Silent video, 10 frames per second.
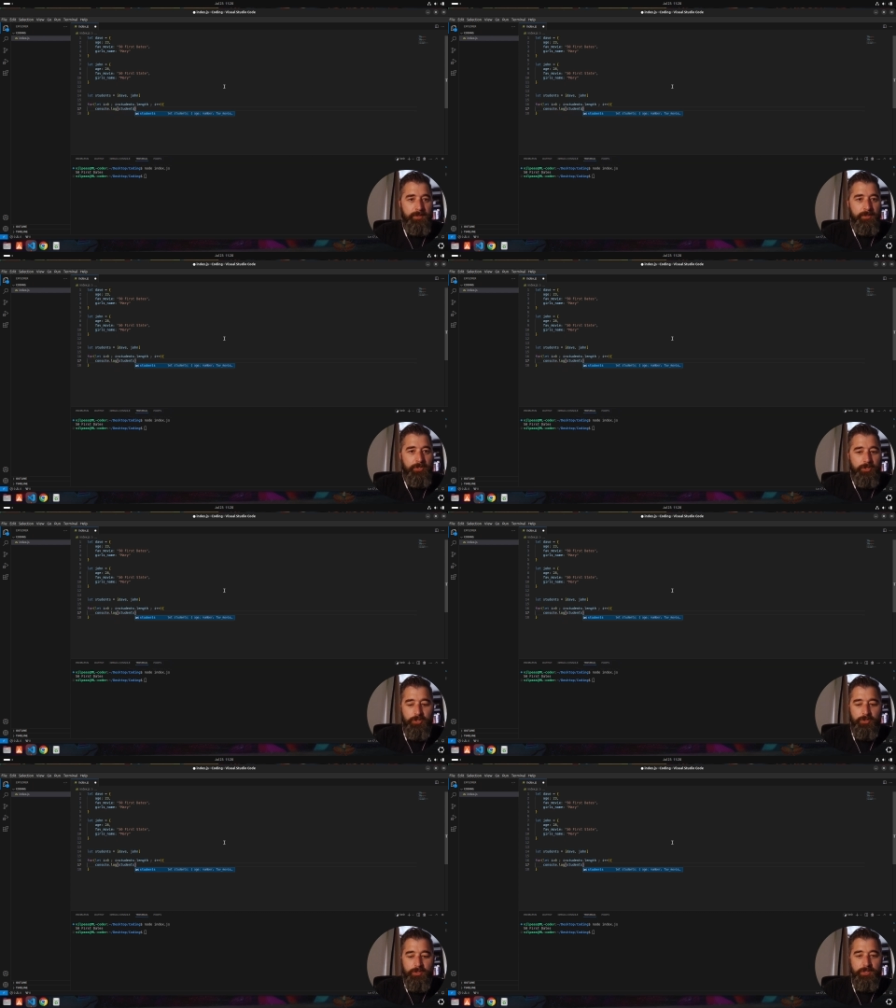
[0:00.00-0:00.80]

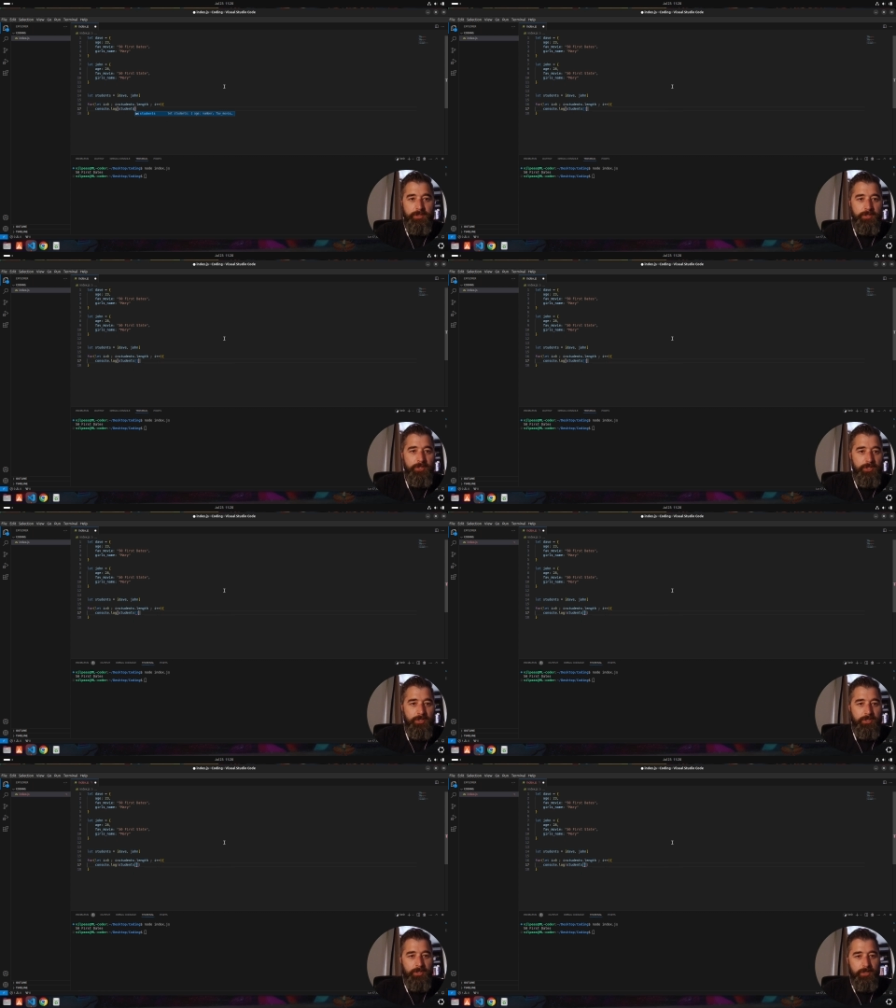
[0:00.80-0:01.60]

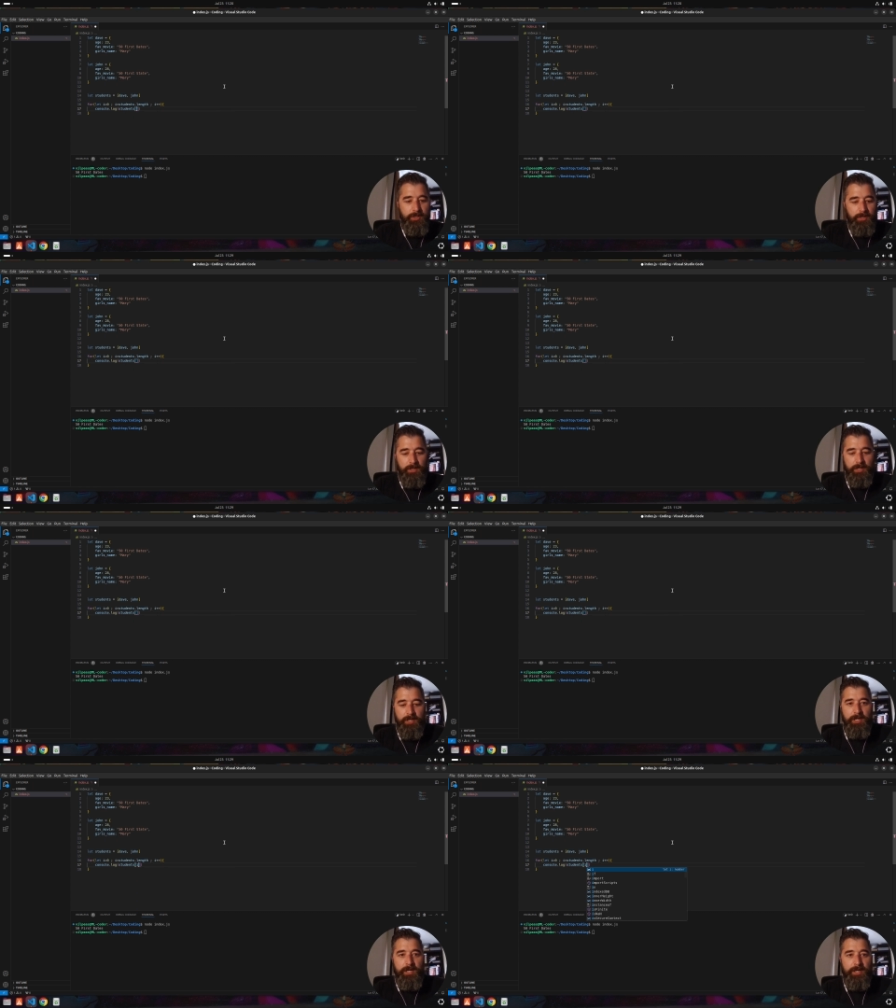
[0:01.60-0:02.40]
students
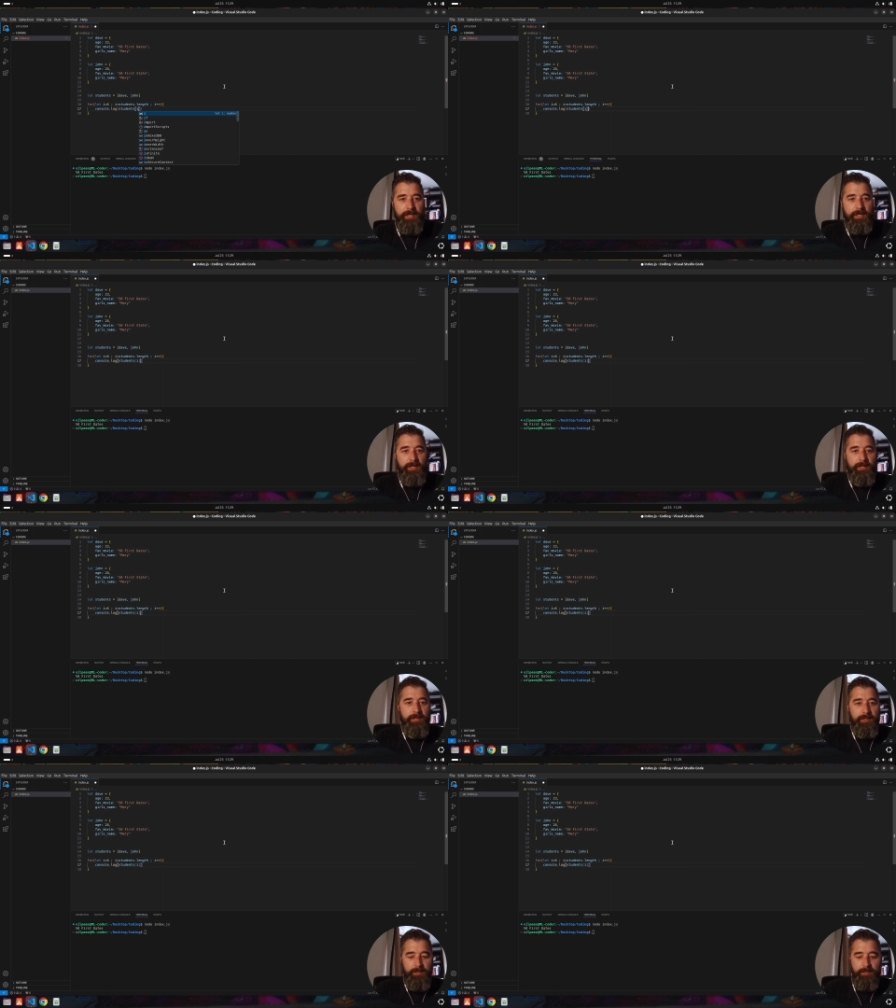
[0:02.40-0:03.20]
I
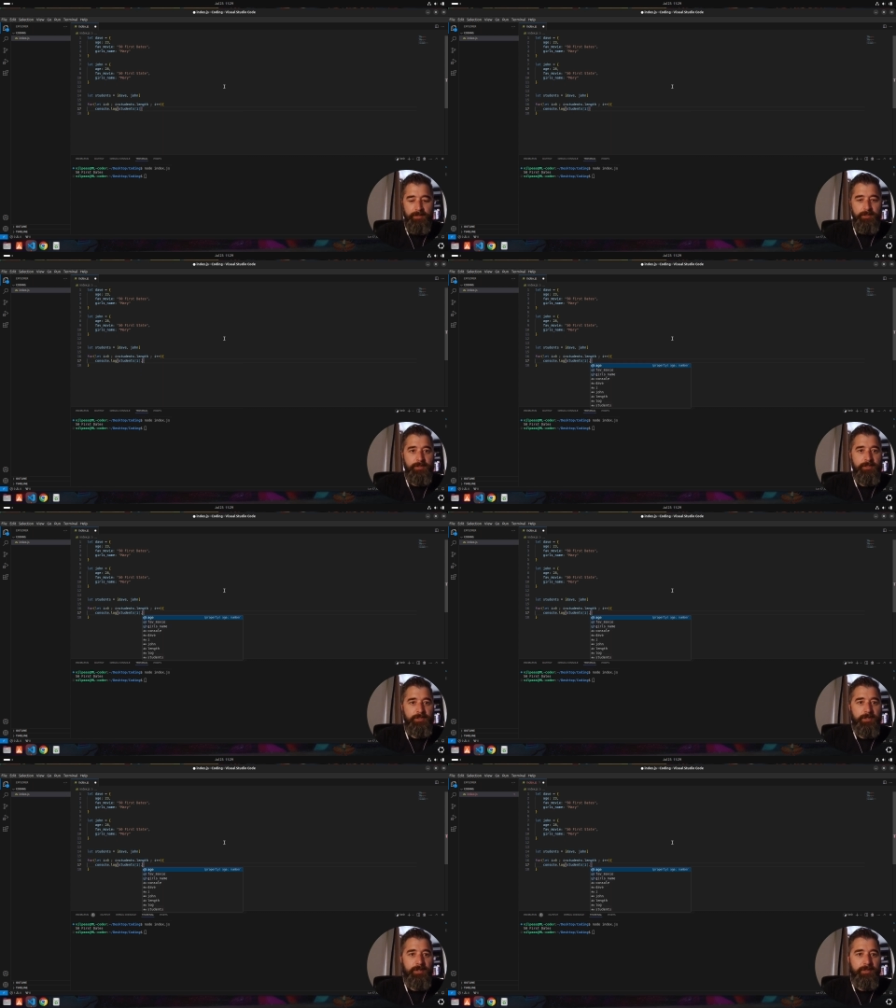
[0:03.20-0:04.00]

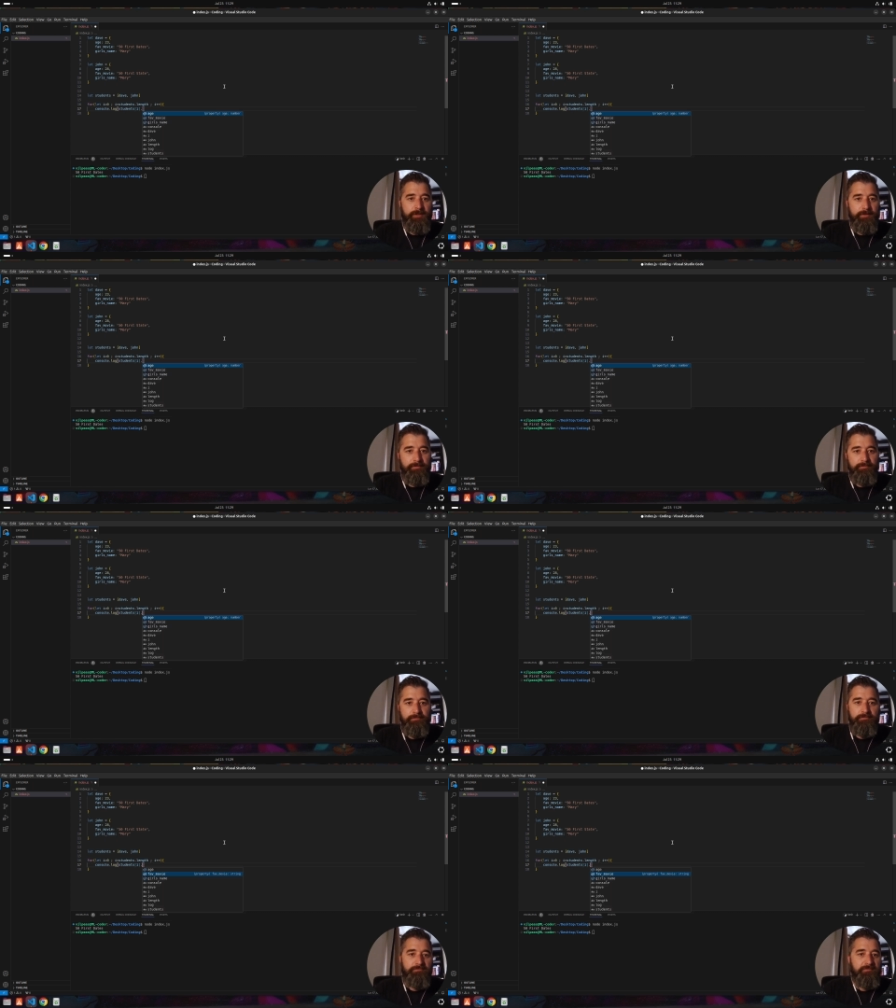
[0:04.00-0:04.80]
dot
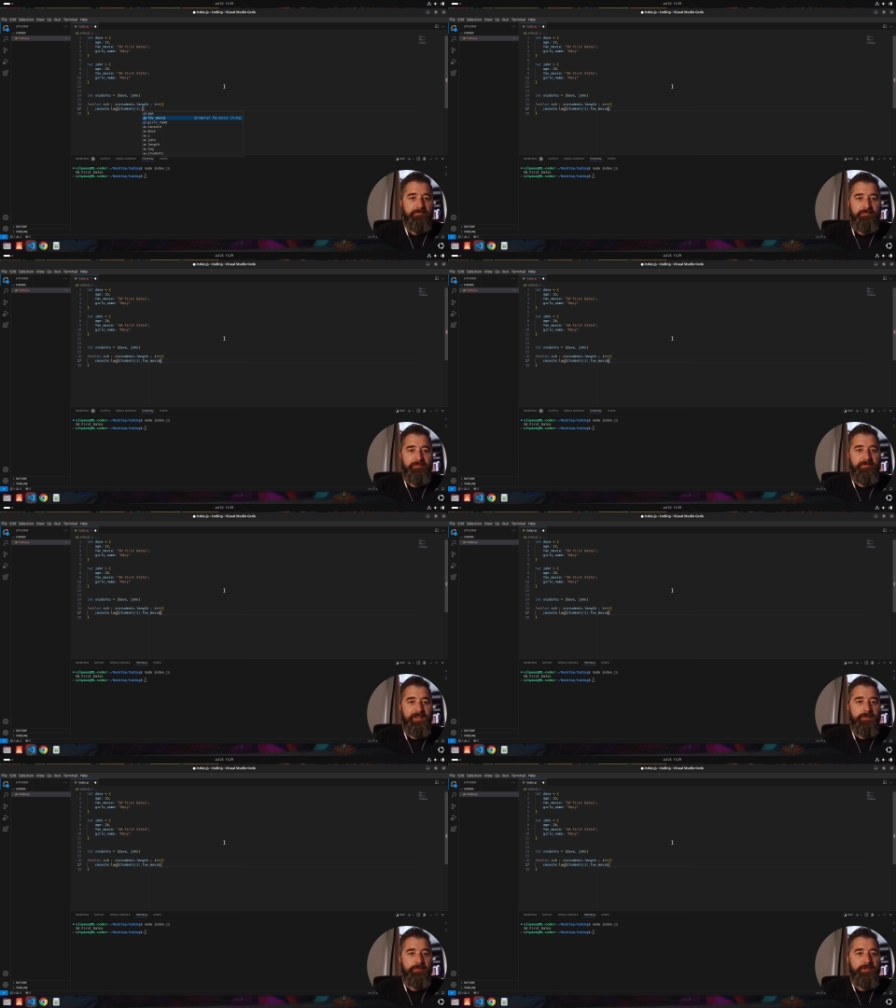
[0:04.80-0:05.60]

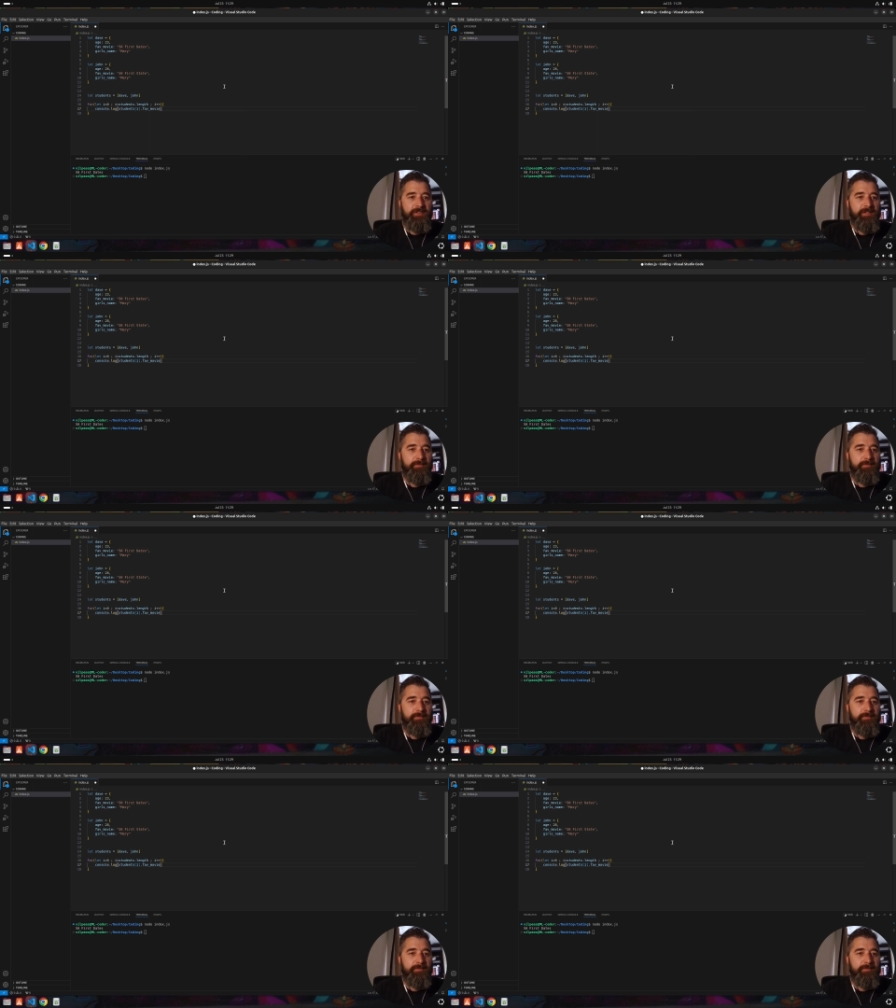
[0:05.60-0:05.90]
favorite movie.